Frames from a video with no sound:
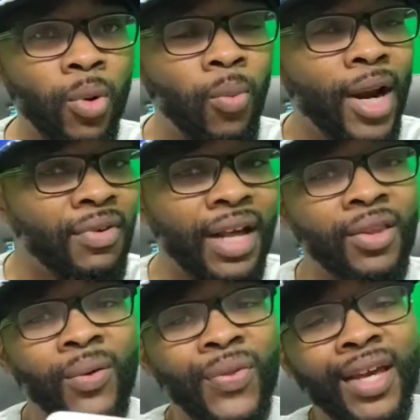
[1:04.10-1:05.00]
or whatever
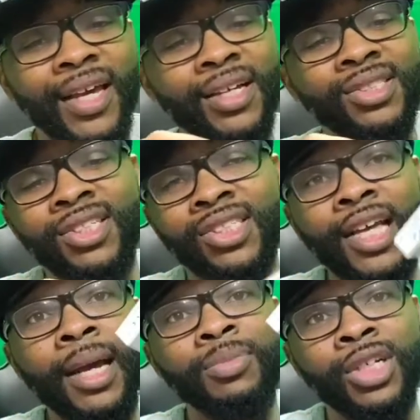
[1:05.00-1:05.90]
that little thing is. It's
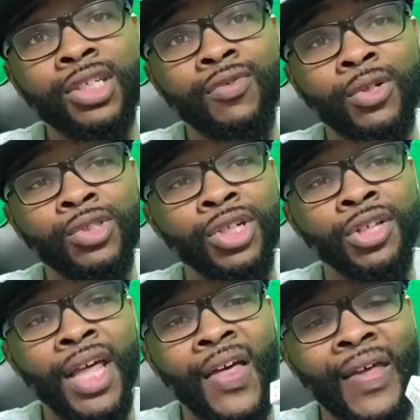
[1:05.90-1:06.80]
Samsung's
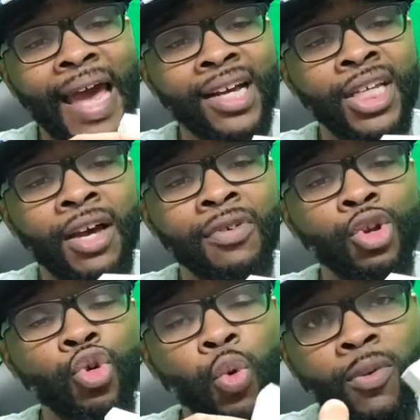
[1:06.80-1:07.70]
version of that. They actually have a
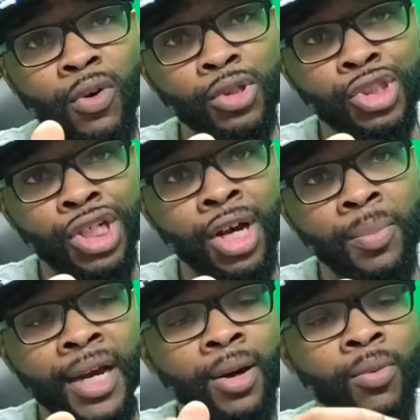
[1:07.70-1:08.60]
newer version
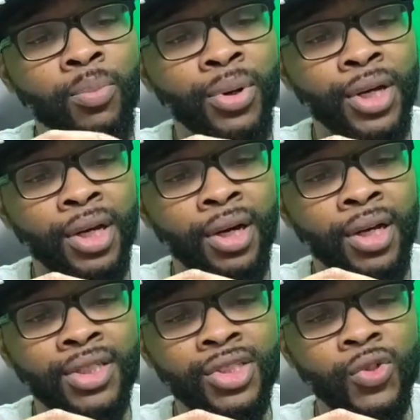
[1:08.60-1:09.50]
coming out pretty
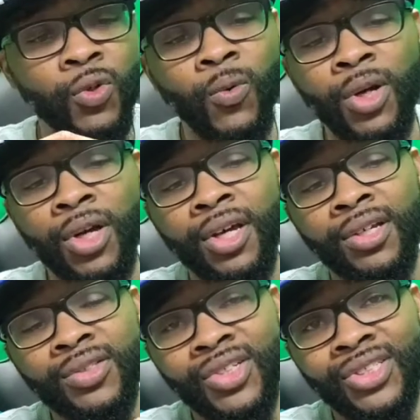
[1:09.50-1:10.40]
soon.
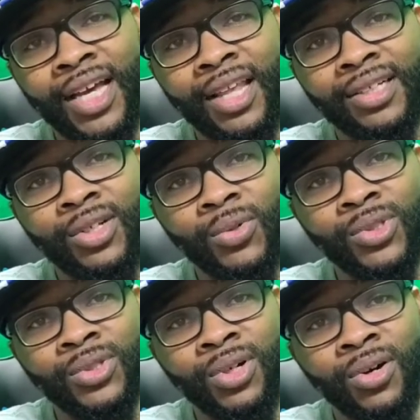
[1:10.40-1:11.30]
See, it's got like
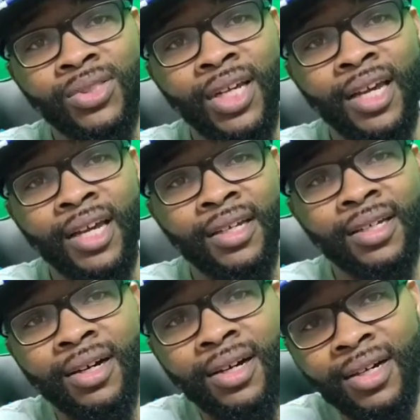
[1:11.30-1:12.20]
toaster dog tag
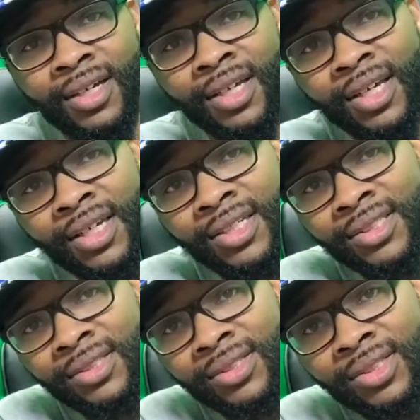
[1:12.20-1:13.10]

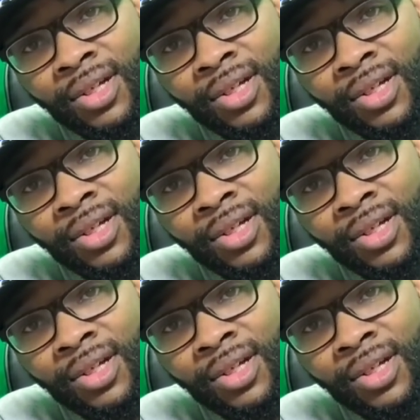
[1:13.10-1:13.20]
keys and